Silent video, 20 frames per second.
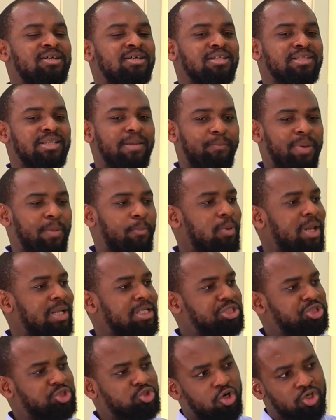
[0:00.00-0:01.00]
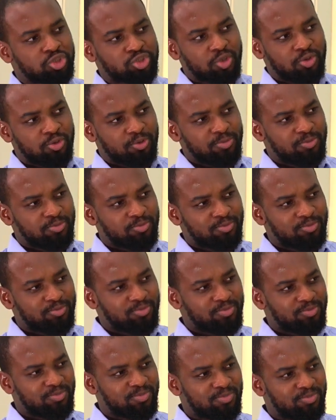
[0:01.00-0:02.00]
the people are the structure.
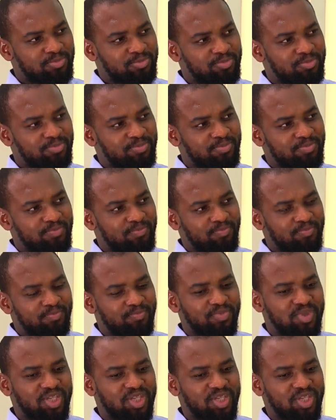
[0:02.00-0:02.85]
Mm-hmm.